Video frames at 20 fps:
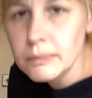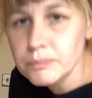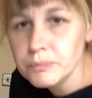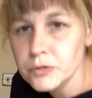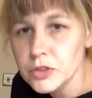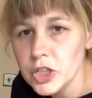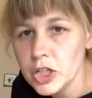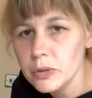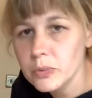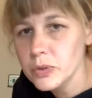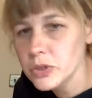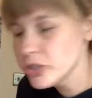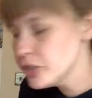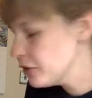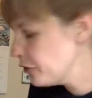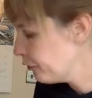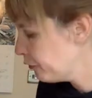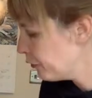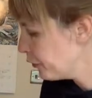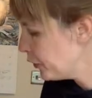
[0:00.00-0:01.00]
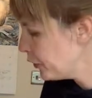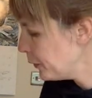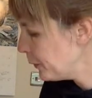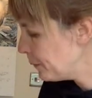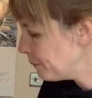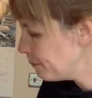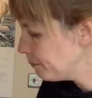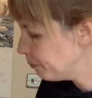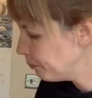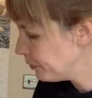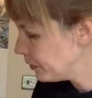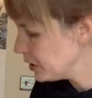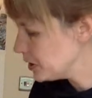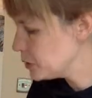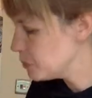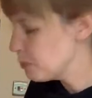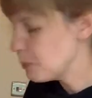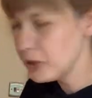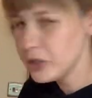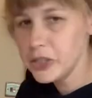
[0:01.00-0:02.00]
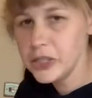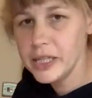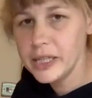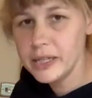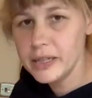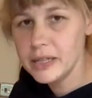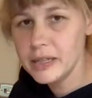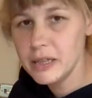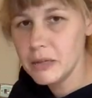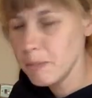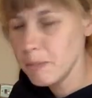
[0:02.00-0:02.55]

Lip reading: So once your fruit is boiling in the